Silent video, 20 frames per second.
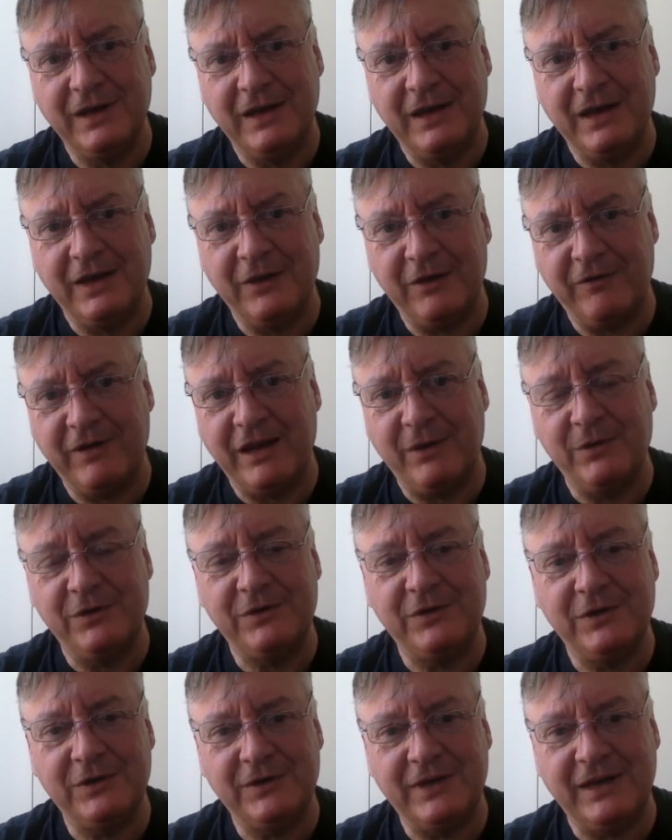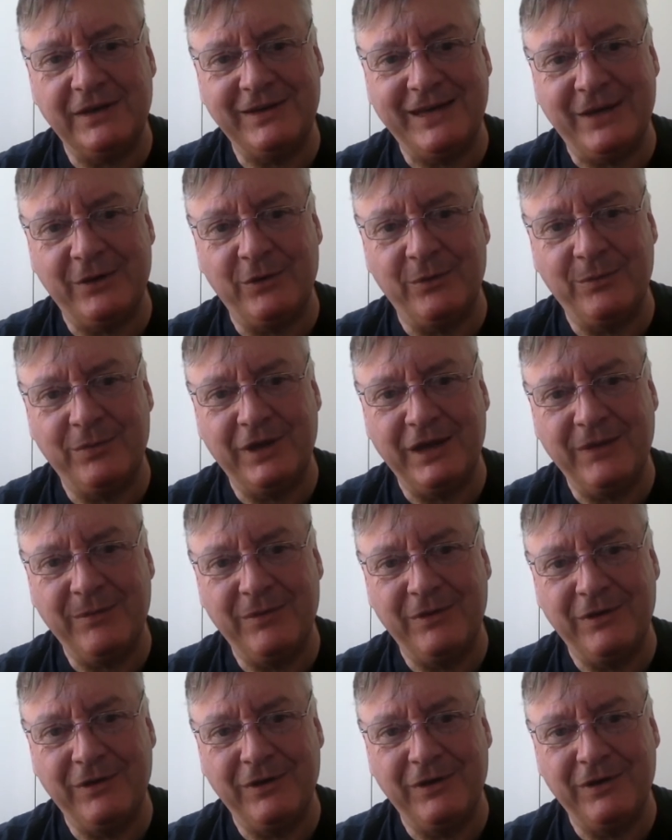and they're ours to set down on
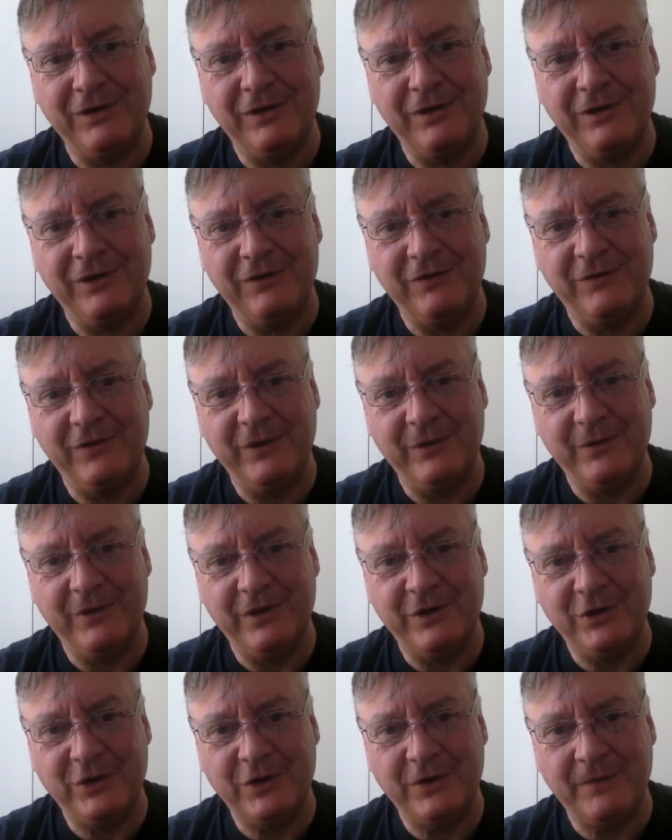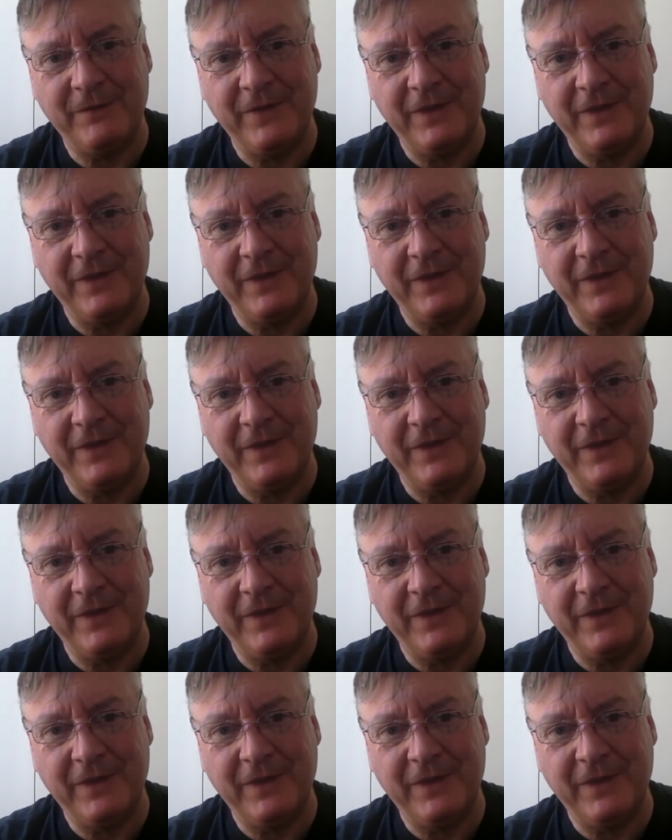paper if we wish,